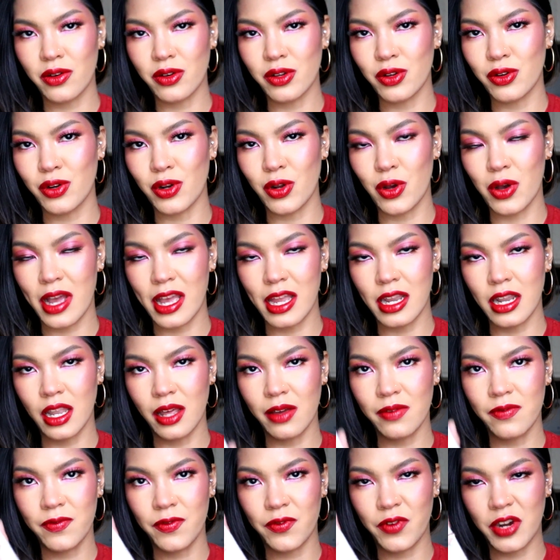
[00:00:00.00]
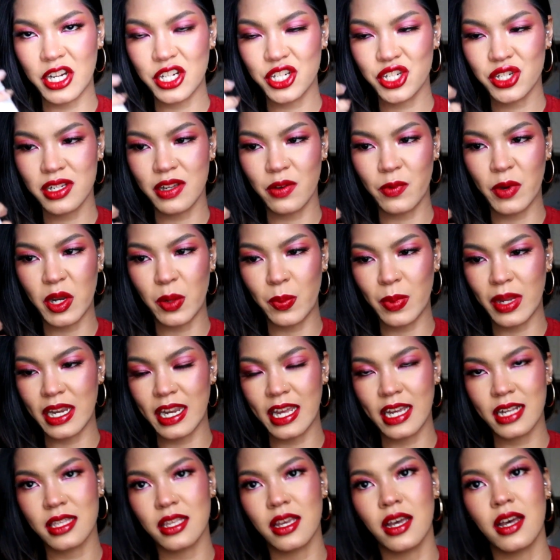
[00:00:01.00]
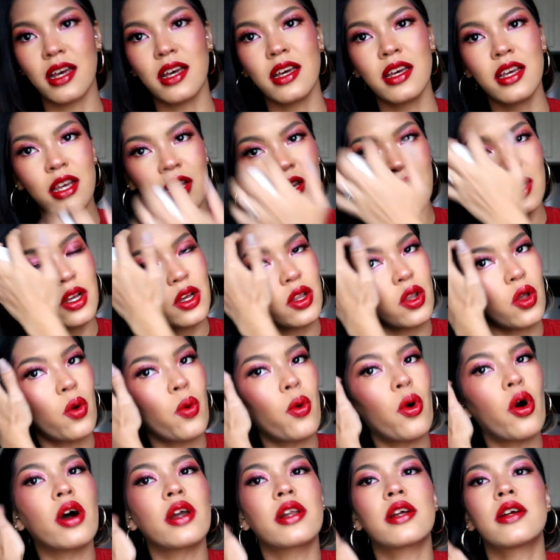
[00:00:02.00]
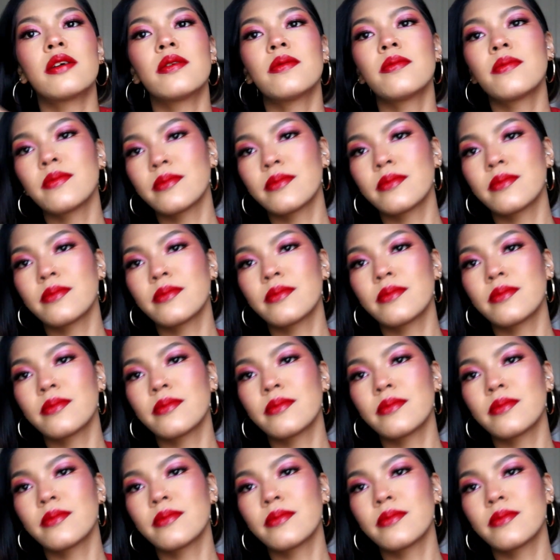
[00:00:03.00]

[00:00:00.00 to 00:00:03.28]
you know I love fresh vitamin nectar glow water.